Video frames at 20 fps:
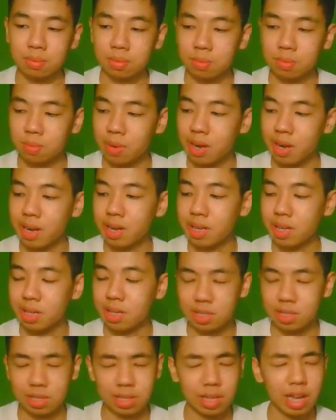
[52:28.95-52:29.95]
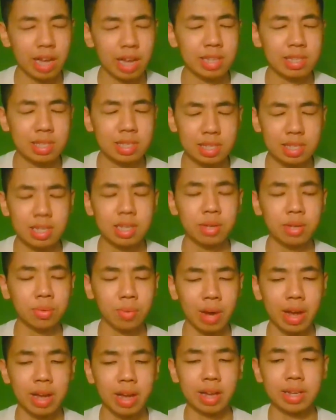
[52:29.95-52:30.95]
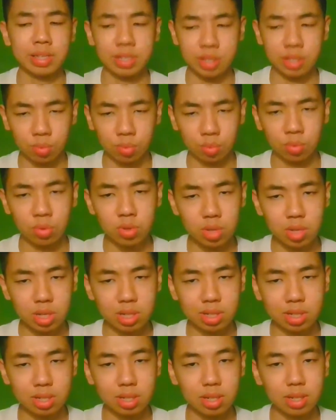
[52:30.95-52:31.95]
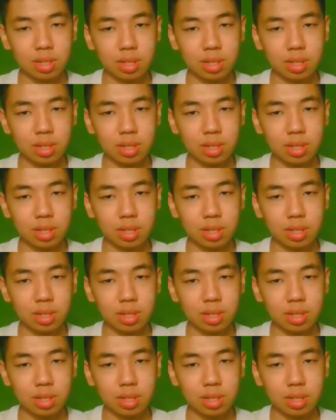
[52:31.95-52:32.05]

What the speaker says: and see where is the root,